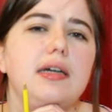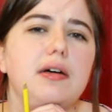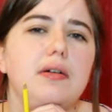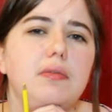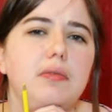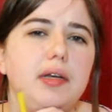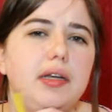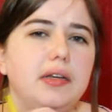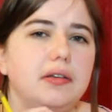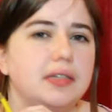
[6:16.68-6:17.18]

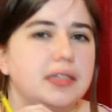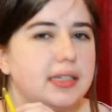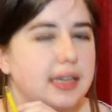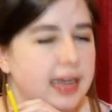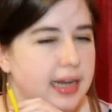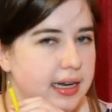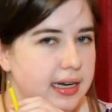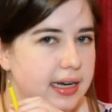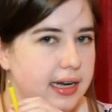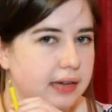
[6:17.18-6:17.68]
when you
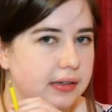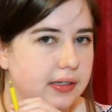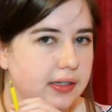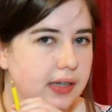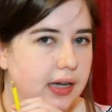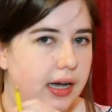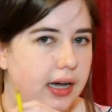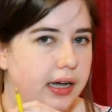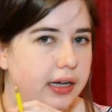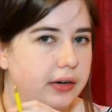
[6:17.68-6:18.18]
stand
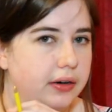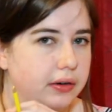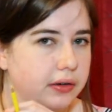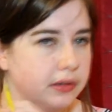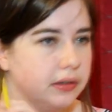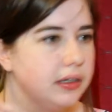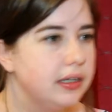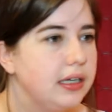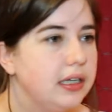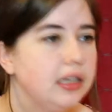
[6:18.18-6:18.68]
outside
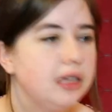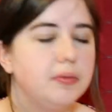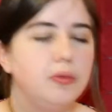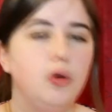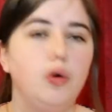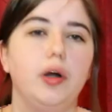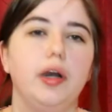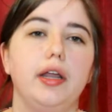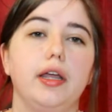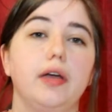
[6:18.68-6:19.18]
early in the
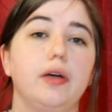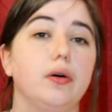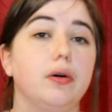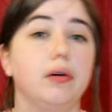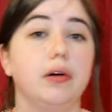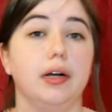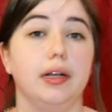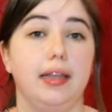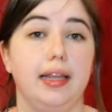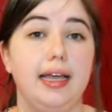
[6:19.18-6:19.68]
morning
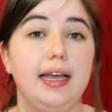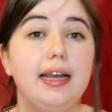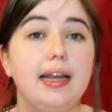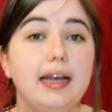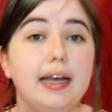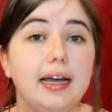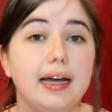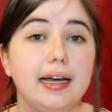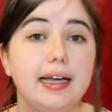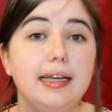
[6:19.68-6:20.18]
or late at
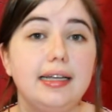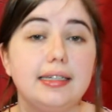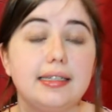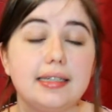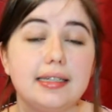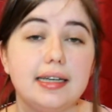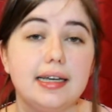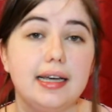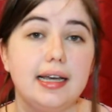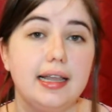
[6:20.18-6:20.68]

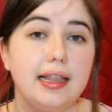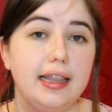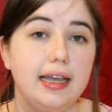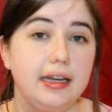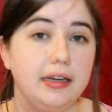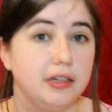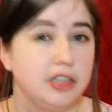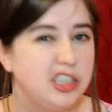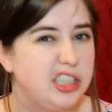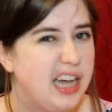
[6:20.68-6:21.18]
night that
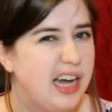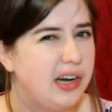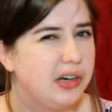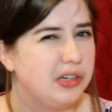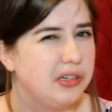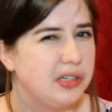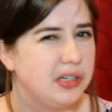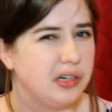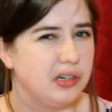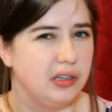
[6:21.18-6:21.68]
your
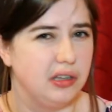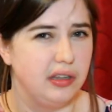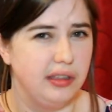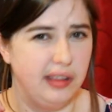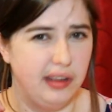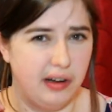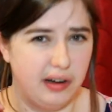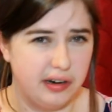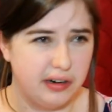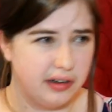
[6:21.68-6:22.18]
shadows are
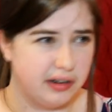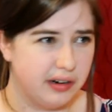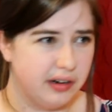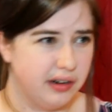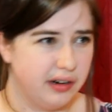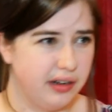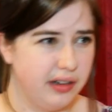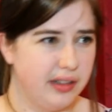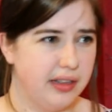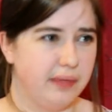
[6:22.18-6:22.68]

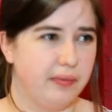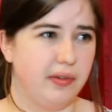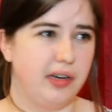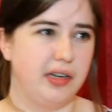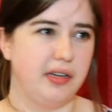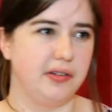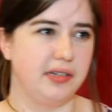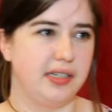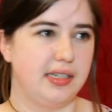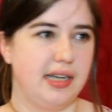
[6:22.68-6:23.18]
longer than when
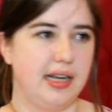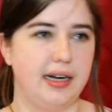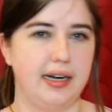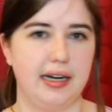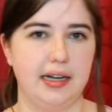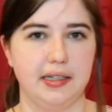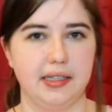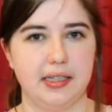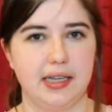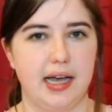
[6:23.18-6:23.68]
you stand
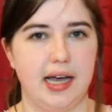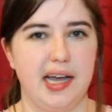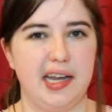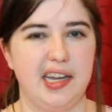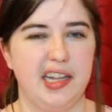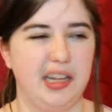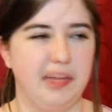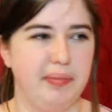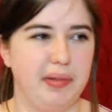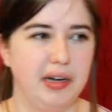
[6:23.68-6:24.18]
outside
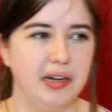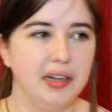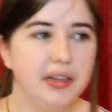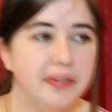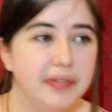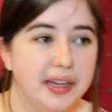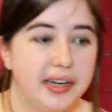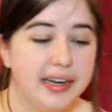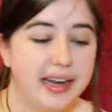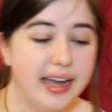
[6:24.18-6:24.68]
in the middle
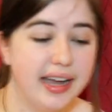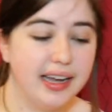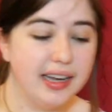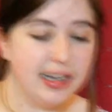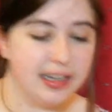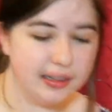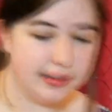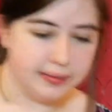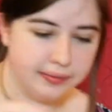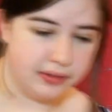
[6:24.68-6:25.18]
of the day?
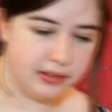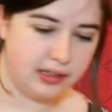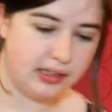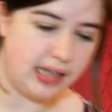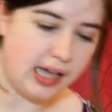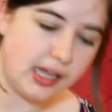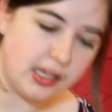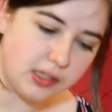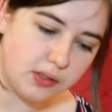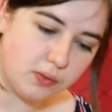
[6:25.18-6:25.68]

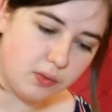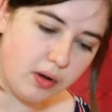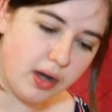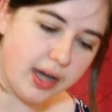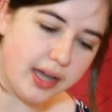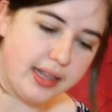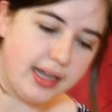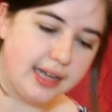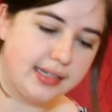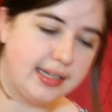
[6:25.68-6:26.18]
That's
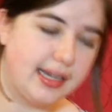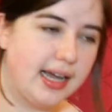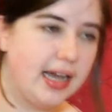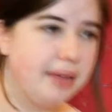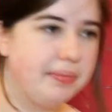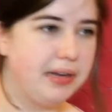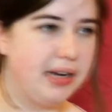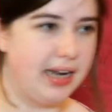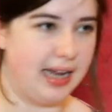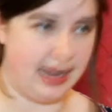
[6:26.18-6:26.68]
why that's
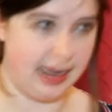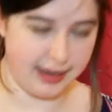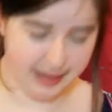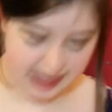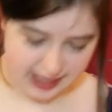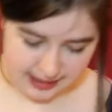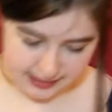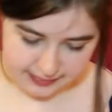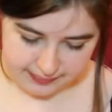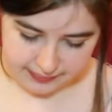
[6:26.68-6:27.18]
happening.
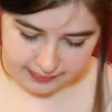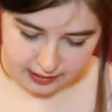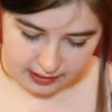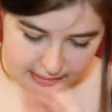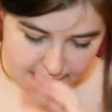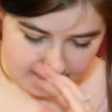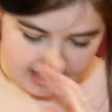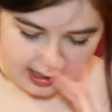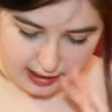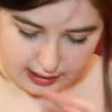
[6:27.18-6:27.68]

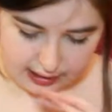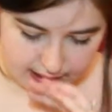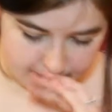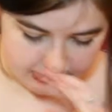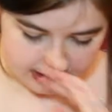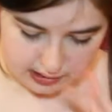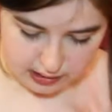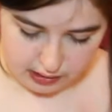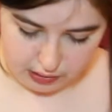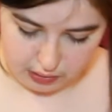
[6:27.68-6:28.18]

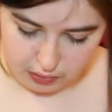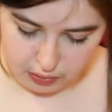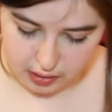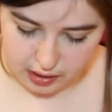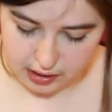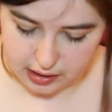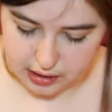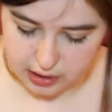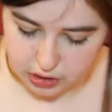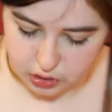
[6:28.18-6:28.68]
So we're
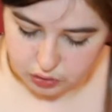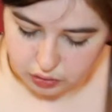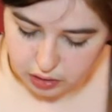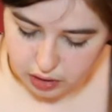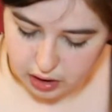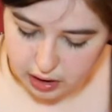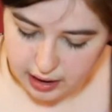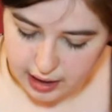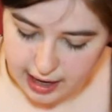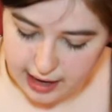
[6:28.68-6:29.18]
going to
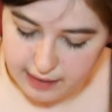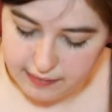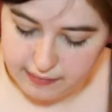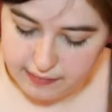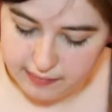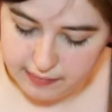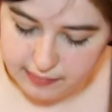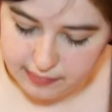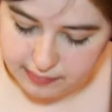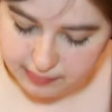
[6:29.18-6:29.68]
draw a
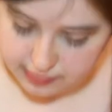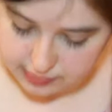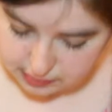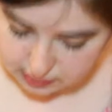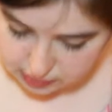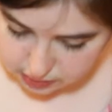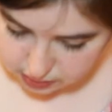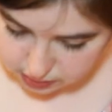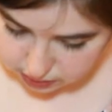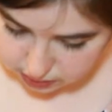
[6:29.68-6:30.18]

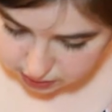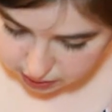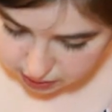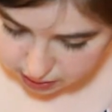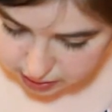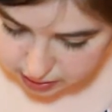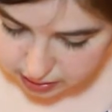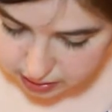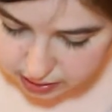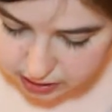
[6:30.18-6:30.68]

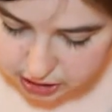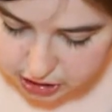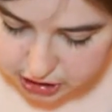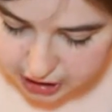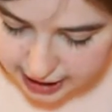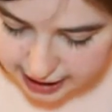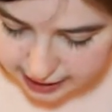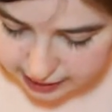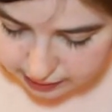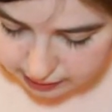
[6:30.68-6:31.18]
long
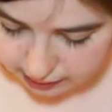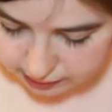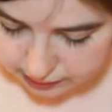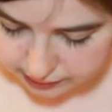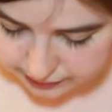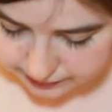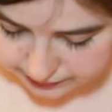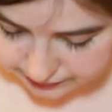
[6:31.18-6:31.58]
shadow,